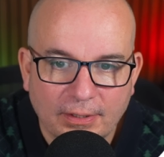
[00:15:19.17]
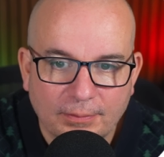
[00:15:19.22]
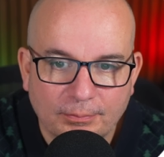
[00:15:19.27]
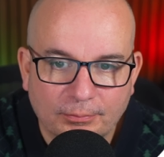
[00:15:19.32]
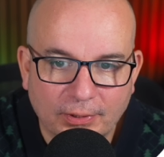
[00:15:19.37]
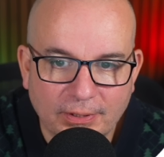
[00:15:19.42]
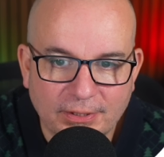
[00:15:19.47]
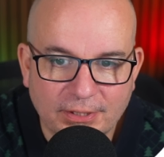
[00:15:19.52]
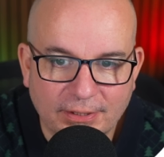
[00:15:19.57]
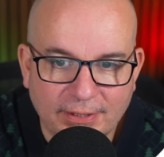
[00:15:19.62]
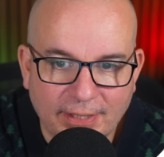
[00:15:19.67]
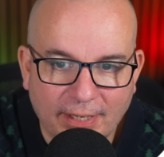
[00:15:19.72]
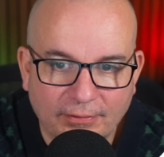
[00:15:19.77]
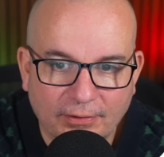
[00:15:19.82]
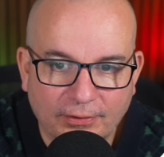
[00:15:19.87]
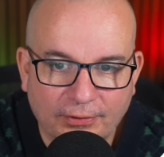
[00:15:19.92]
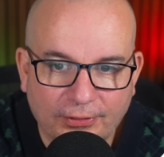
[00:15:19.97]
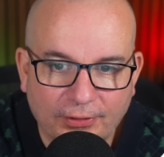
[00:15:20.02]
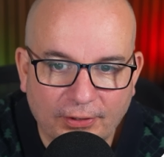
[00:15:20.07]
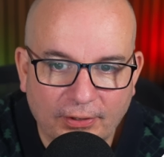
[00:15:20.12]
brings it down
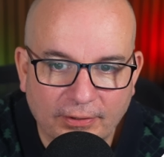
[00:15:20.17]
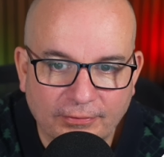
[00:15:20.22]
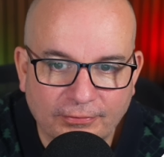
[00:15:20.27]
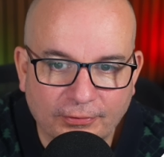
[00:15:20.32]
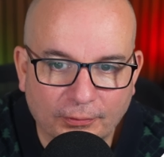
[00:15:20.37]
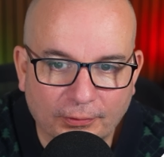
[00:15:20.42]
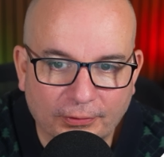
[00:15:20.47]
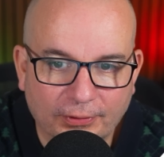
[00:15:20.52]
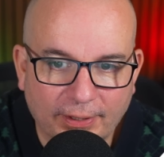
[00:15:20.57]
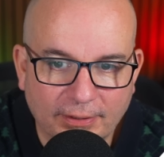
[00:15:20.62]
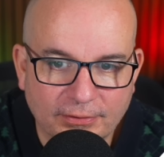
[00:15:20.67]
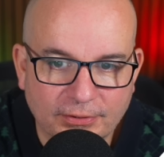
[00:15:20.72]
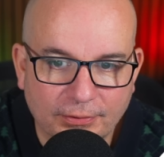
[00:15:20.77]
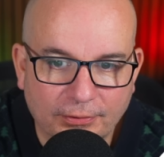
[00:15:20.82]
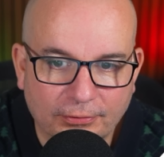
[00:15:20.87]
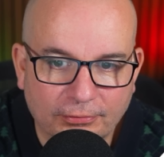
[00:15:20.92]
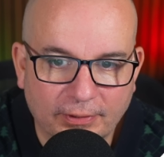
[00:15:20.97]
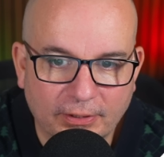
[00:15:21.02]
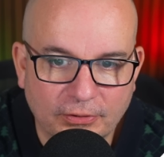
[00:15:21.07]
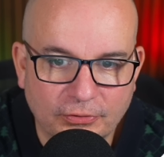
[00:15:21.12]
to
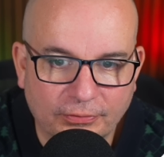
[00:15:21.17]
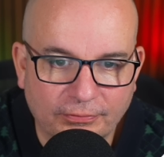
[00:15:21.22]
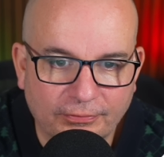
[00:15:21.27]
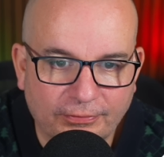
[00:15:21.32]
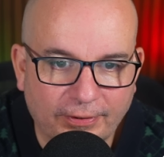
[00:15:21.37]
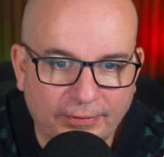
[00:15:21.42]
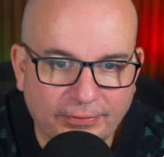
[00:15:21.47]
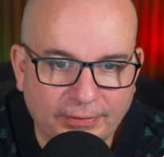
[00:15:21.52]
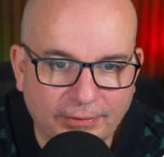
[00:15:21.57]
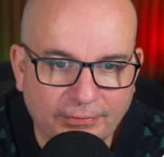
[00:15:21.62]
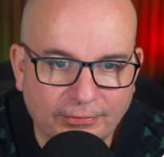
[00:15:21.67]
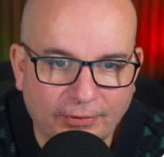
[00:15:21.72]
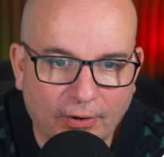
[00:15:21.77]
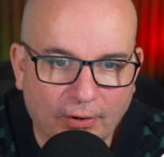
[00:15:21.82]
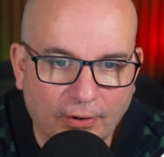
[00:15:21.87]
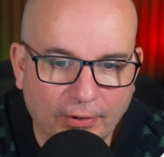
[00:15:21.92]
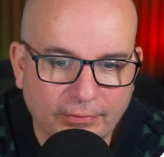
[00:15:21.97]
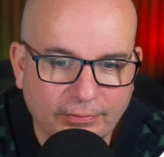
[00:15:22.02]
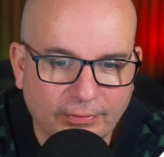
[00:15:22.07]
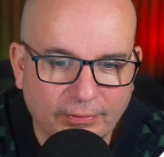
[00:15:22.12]

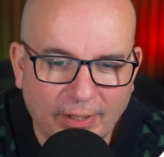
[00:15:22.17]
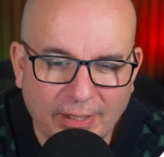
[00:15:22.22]
34,355.